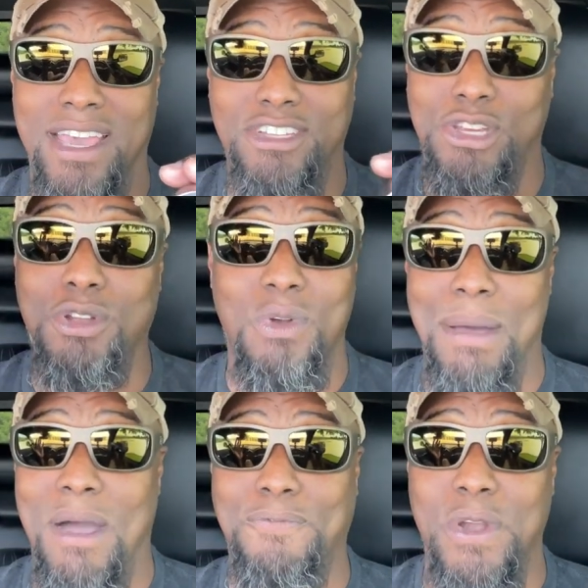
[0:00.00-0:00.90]
is shoot
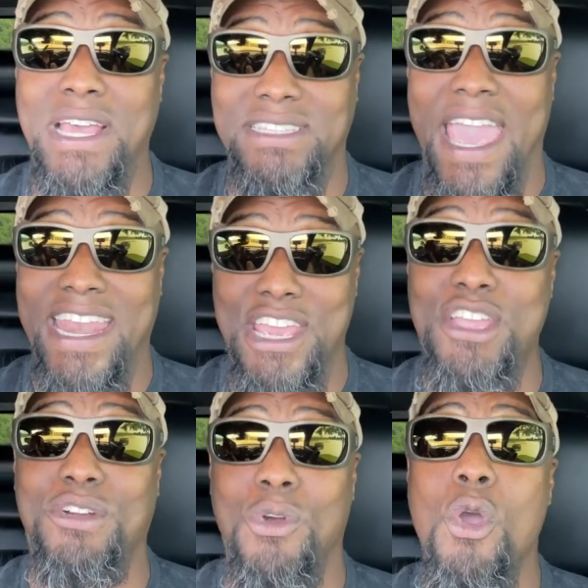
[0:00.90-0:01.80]
around my friends and
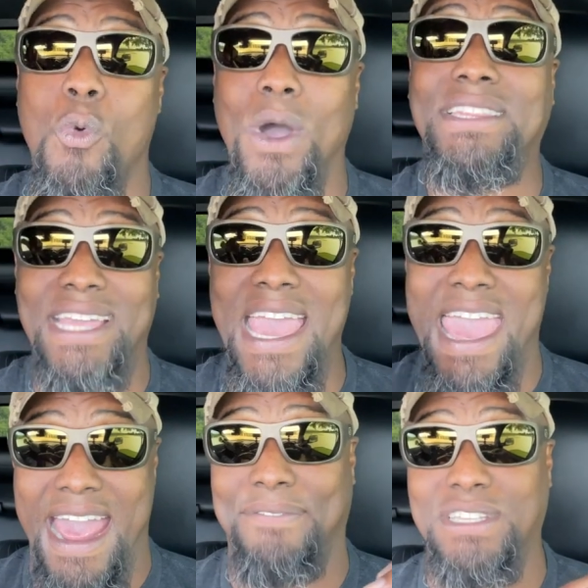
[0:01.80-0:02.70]
hear what they
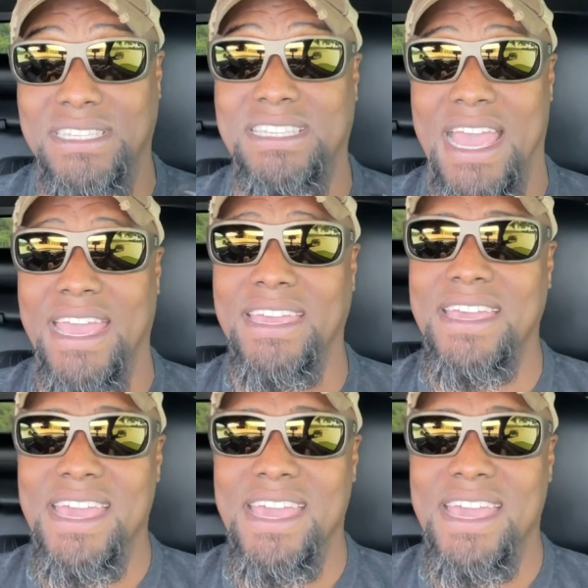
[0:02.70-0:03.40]
have to say.